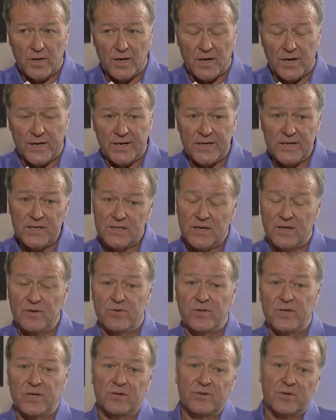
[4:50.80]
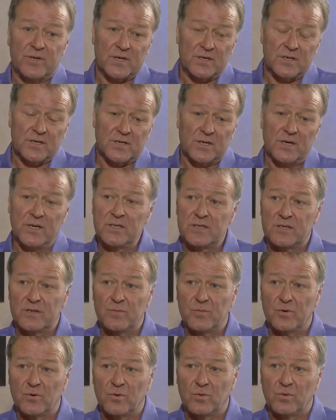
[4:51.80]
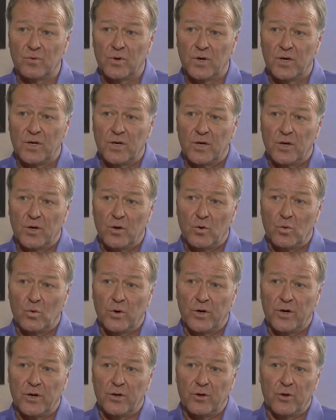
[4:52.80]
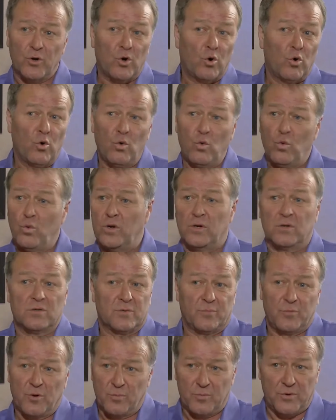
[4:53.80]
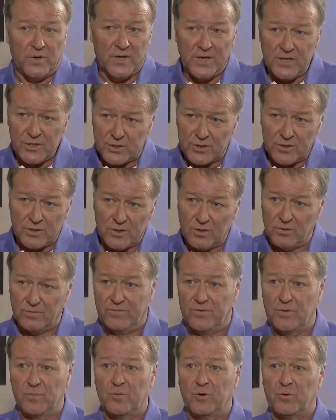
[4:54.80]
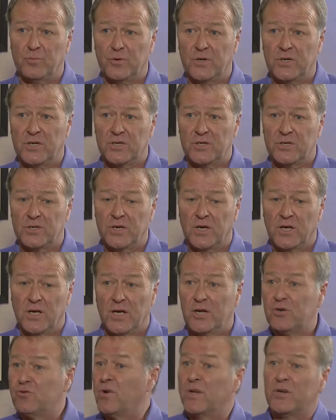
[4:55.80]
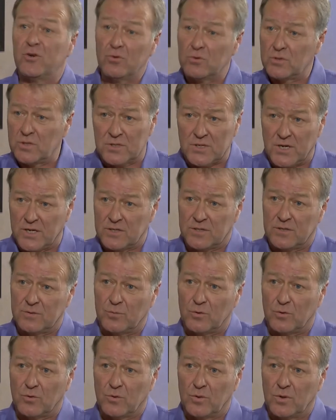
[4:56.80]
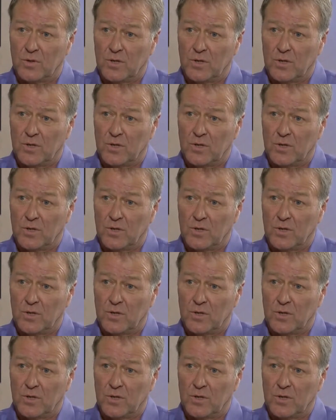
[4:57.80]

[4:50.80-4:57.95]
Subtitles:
And he's out there trying to slice the ball where the whole world's population, golfing population, are trying not to slice the ball.